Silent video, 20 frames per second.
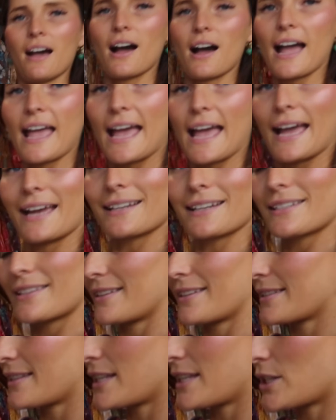I hacked
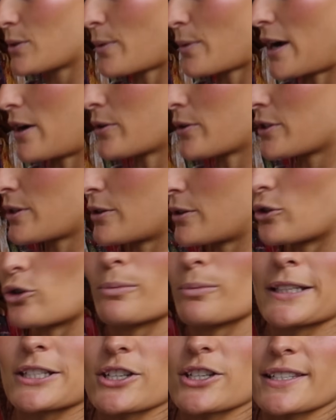this as well, so it
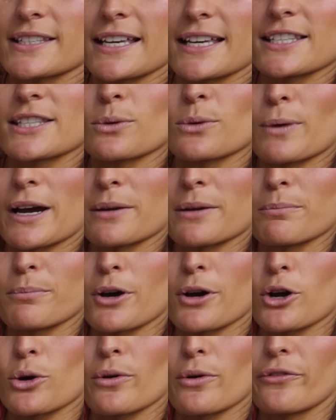normally just has the one
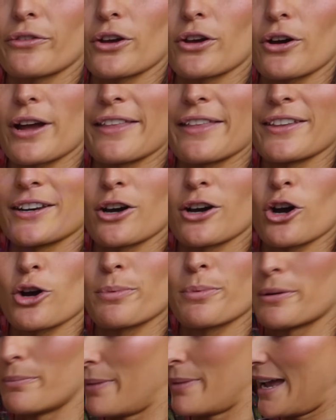bow with and then an
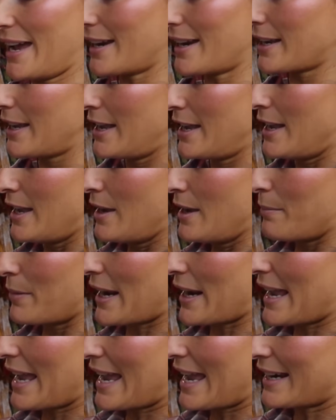open back, but
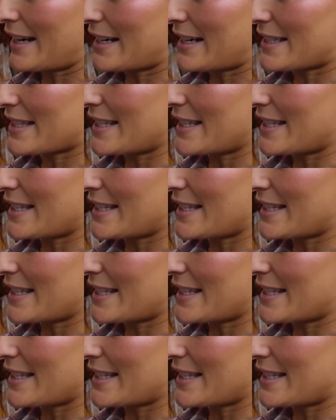I added a